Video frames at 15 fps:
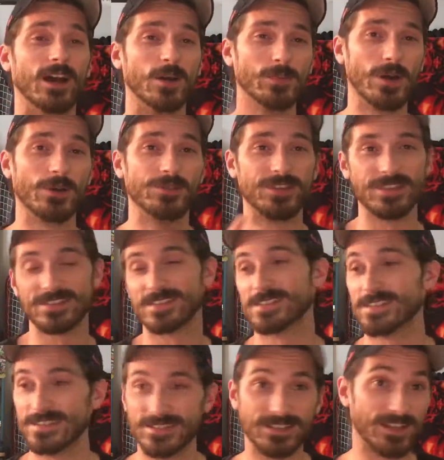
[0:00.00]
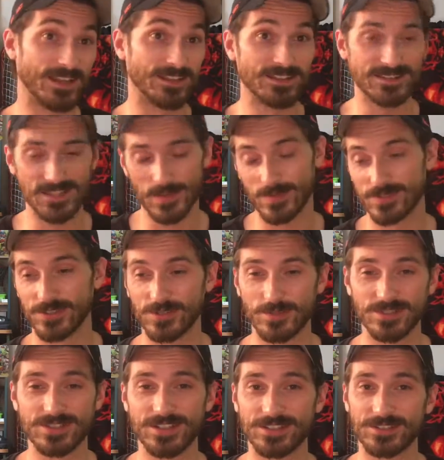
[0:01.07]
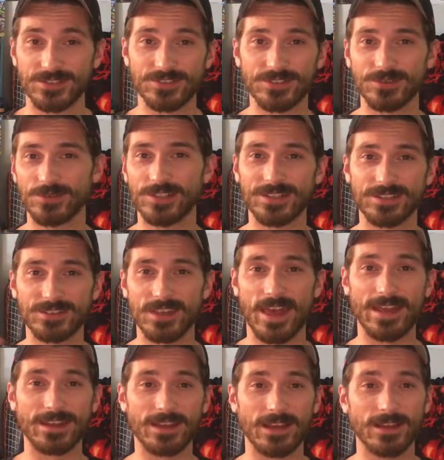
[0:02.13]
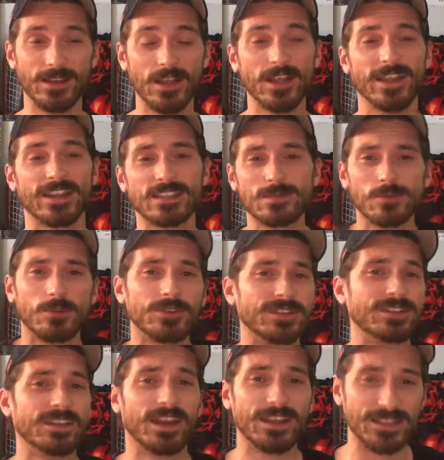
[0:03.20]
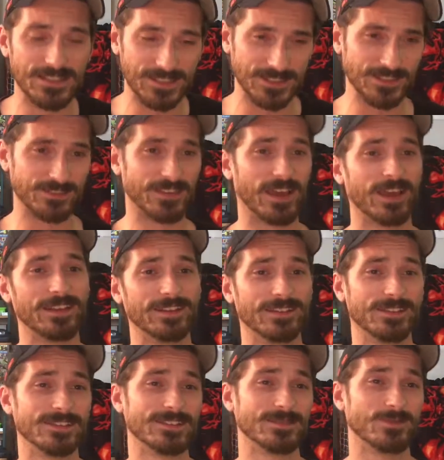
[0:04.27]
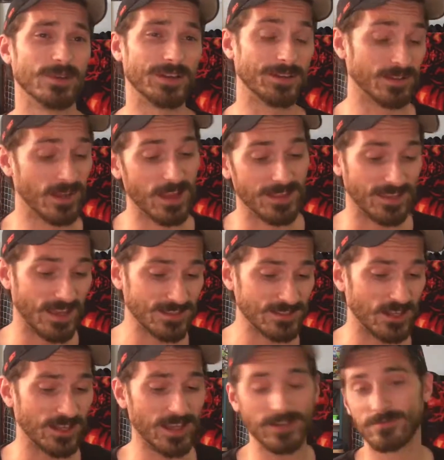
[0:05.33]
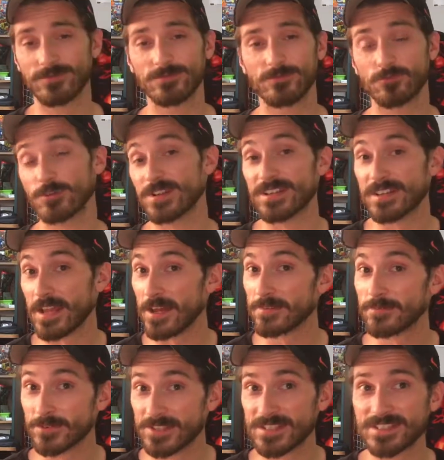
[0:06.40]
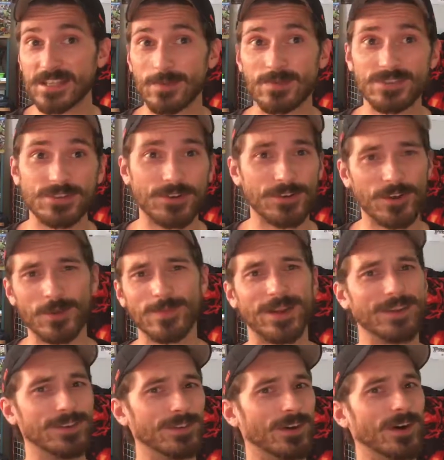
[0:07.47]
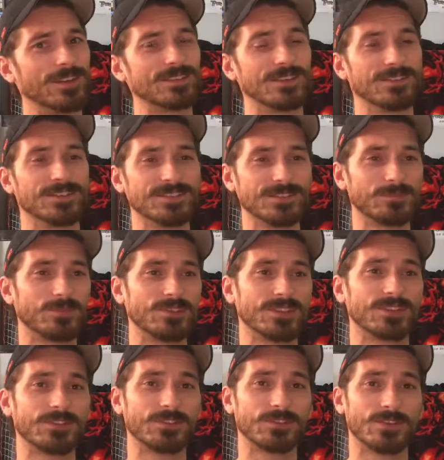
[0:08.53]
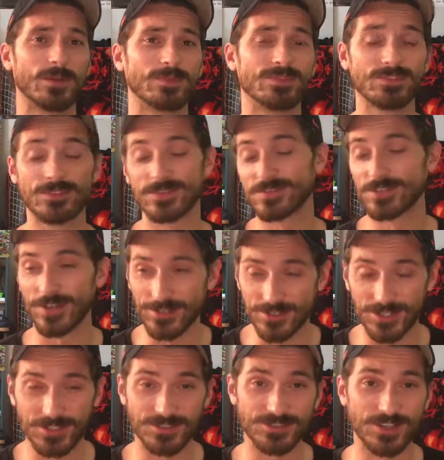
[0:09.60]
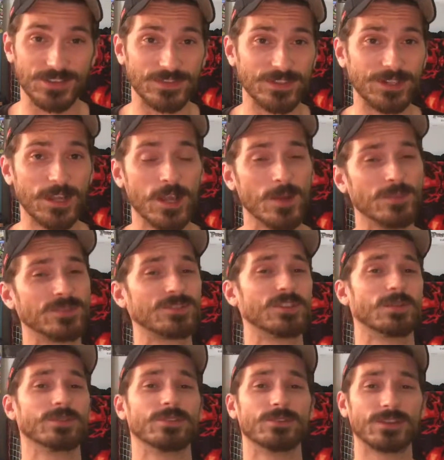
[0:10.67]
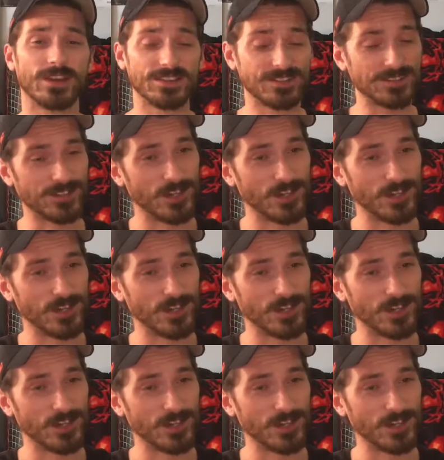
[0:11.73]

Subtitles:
about this season and this episode in particular. You get that, exploring the idea of that in this. But that's all I have written down for this episode, all my thoughts on this particular episode of Star Trek Discovery. Be sure to let me know, guys, in the